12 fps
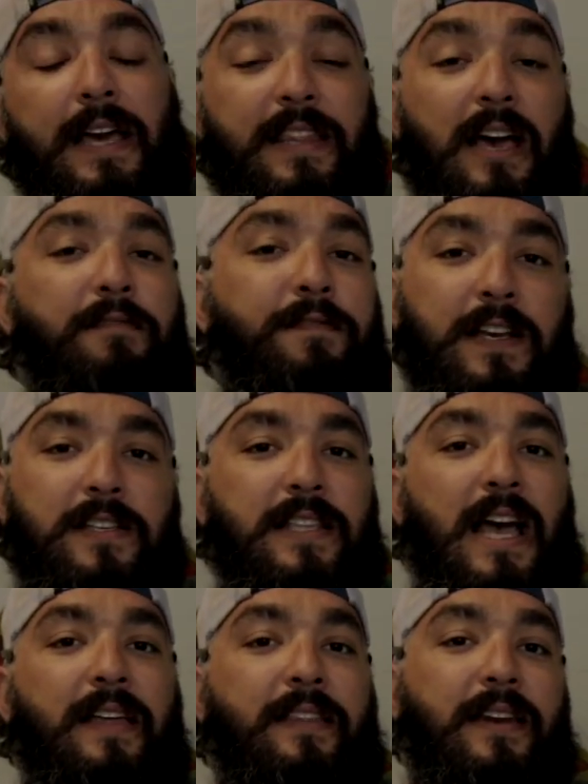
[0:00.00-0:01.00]
and that fixed
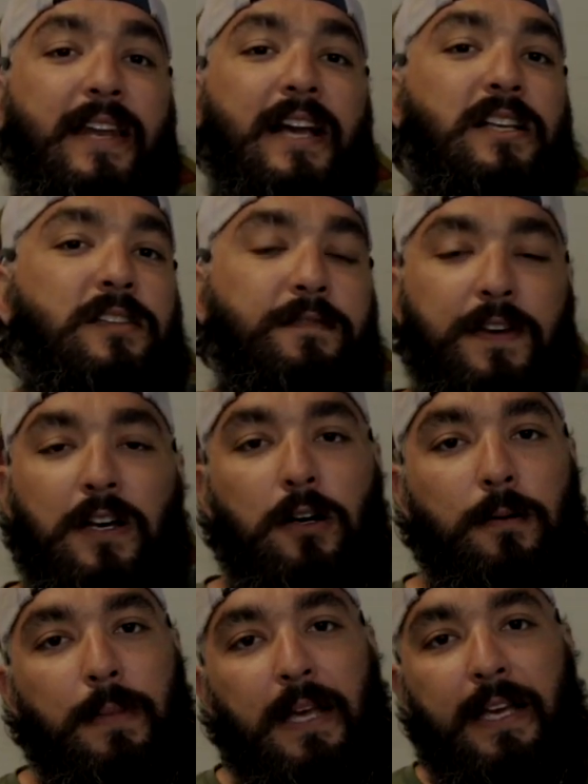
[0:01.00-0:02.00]
that, and the next
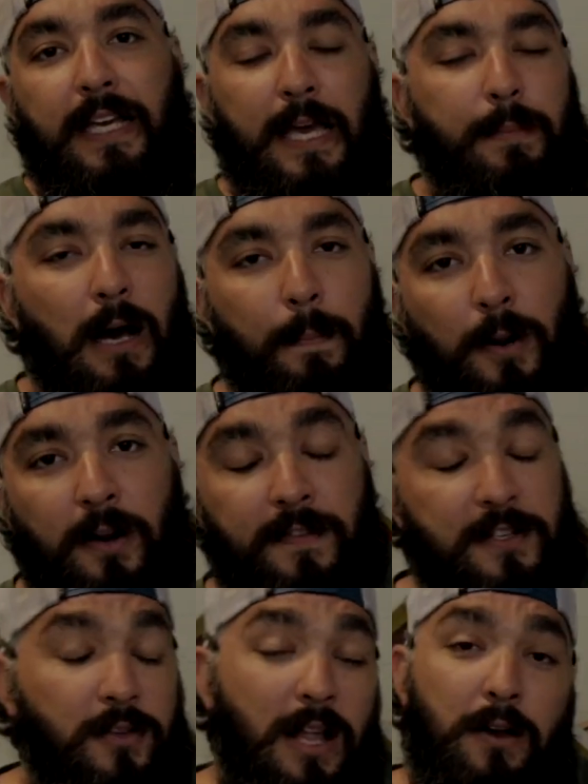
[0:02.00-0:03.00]
film came out
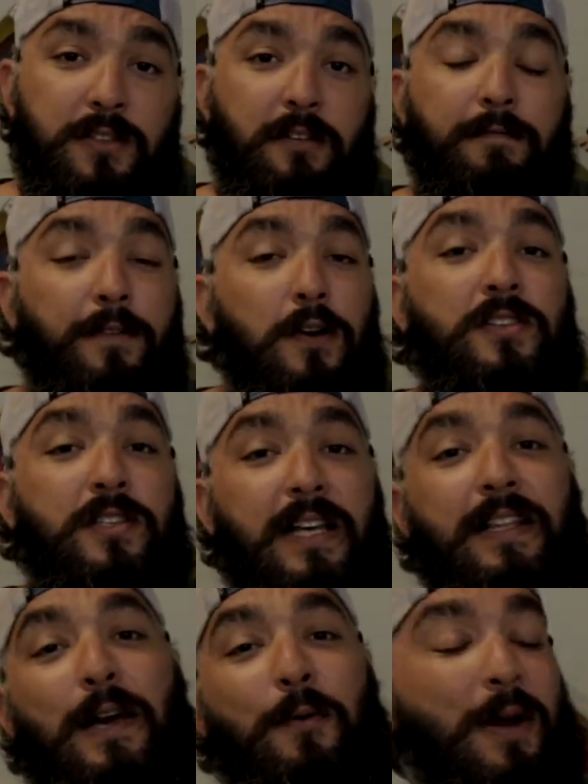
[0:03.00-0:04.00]
perfect. So that was the first
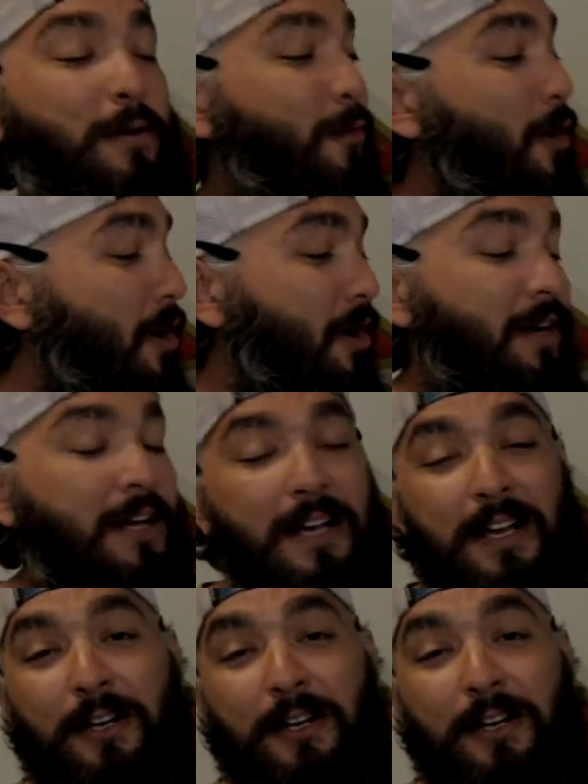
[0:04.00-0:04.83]
thing that went wrong.